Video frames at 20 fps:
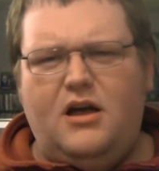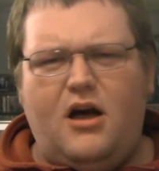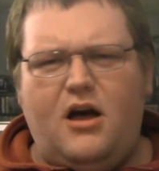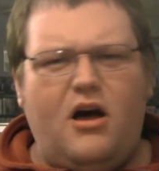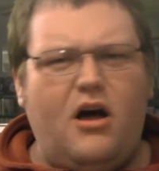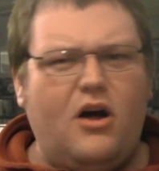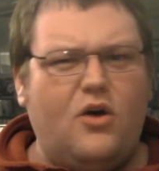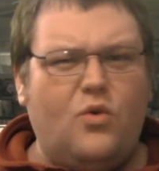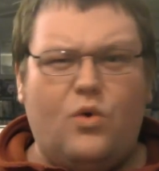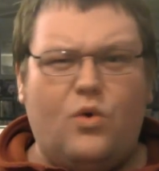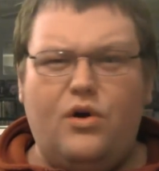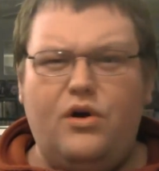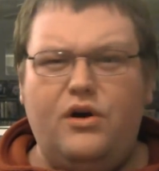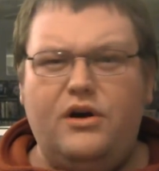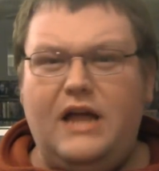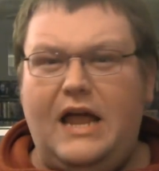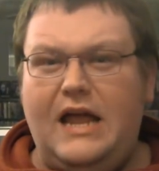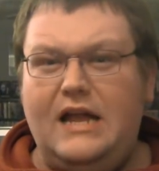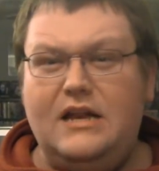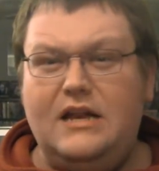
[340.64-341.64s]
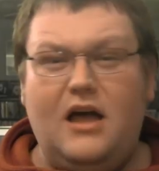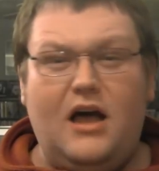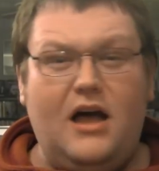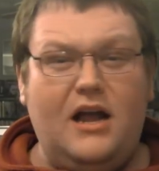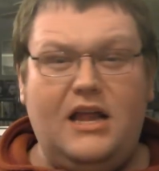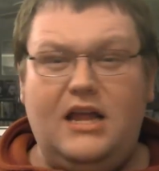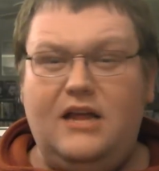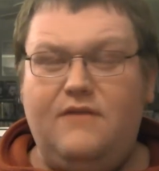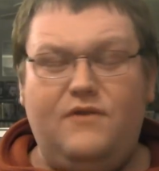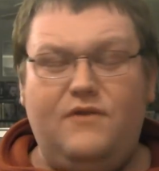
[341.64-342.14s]
awkward and
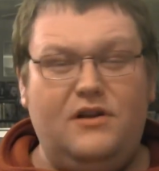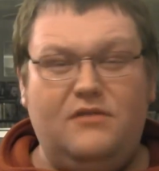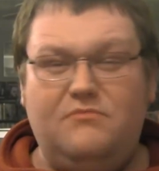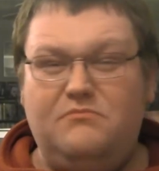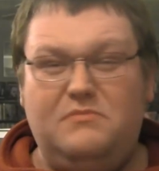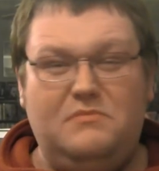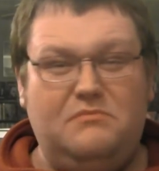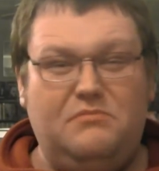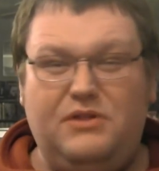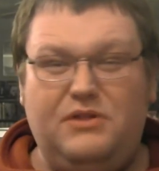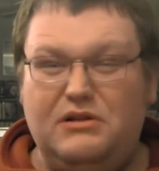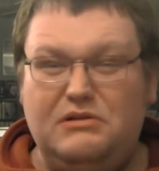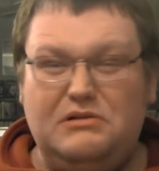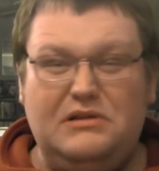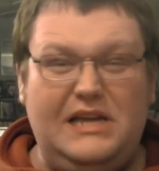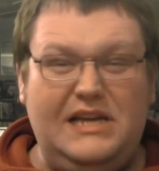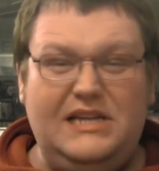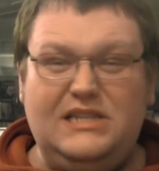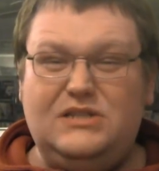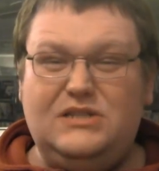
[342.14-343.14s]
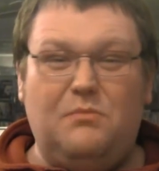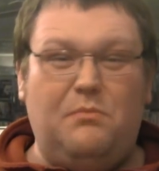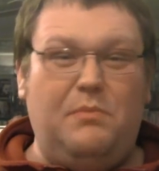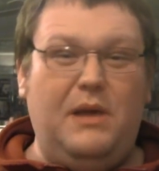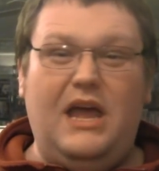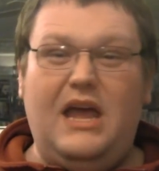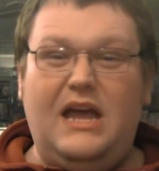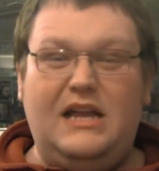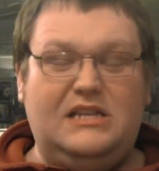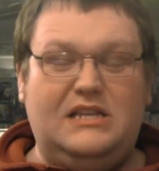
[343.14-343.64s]
not even the least
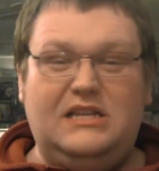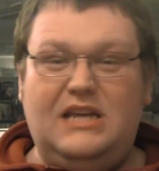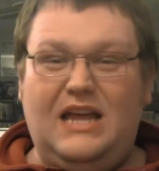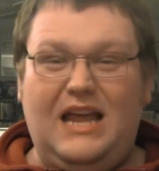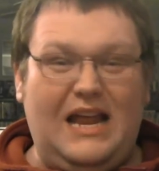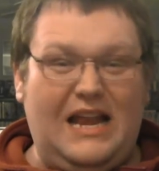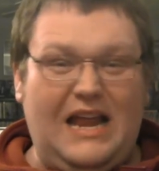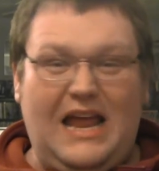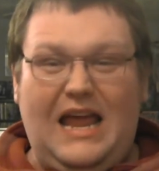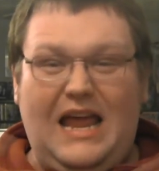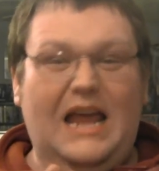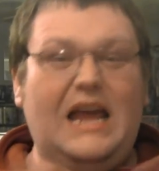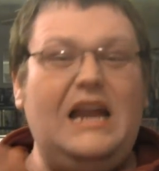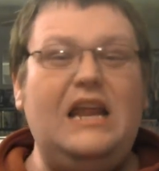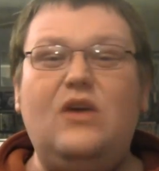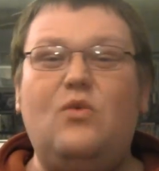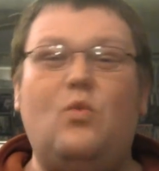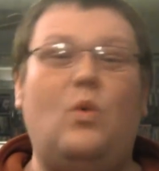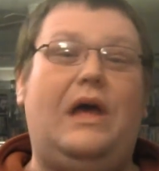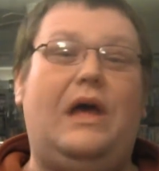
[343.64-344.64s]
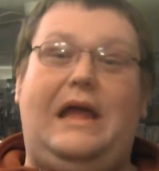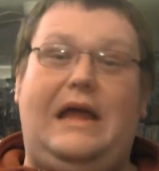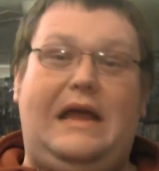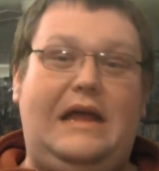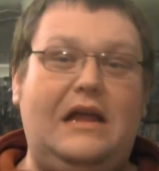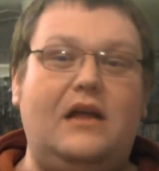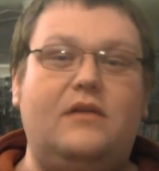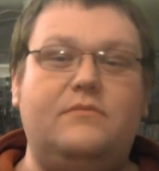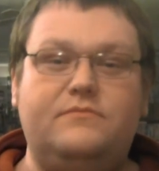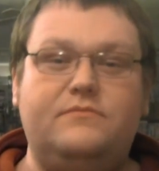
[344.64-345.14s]
bit in any
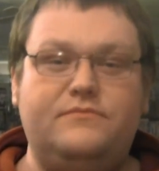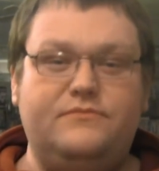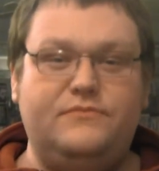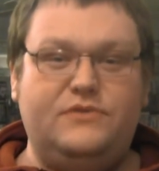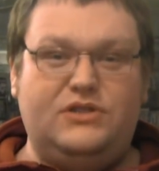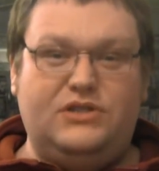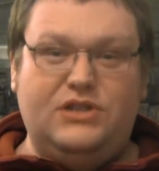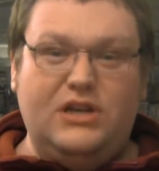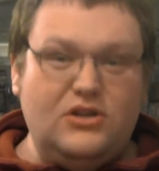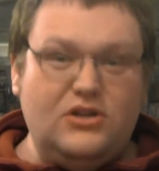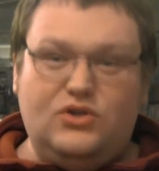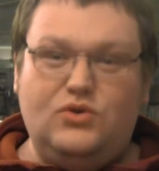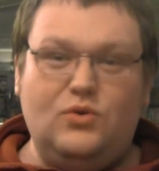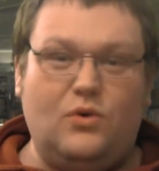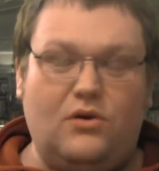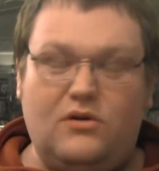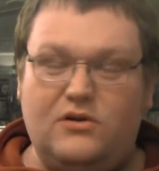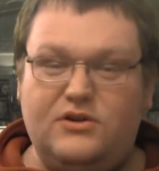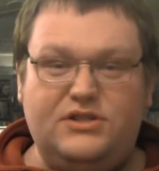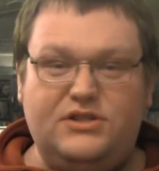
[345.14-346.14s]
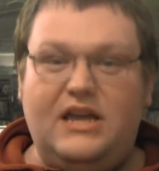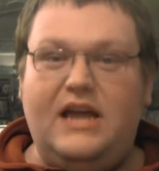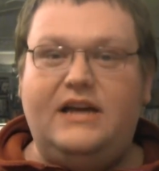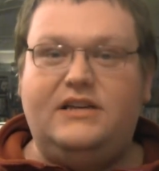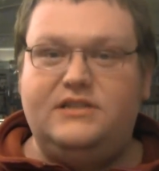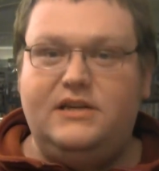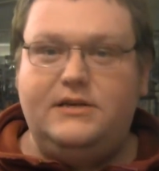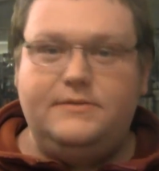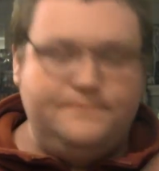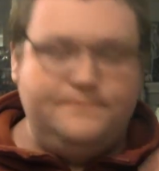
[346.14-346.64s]
way sensual or
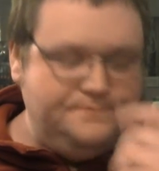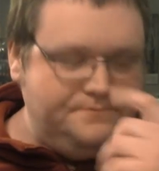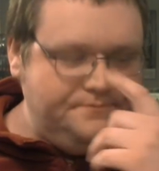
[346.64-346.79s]
sexy.